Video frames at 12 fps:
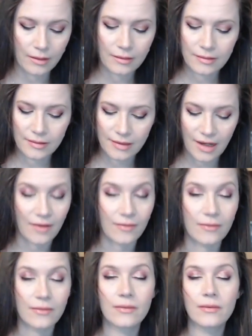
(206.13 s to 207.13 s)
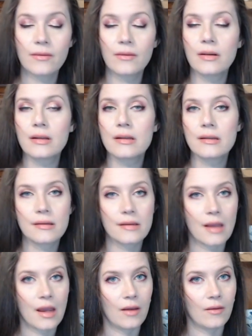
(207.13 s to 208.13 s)
Safe,
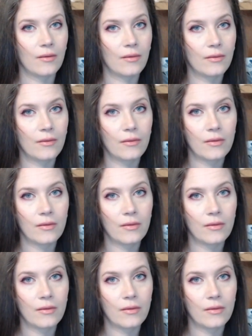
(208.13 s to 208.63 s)
safe,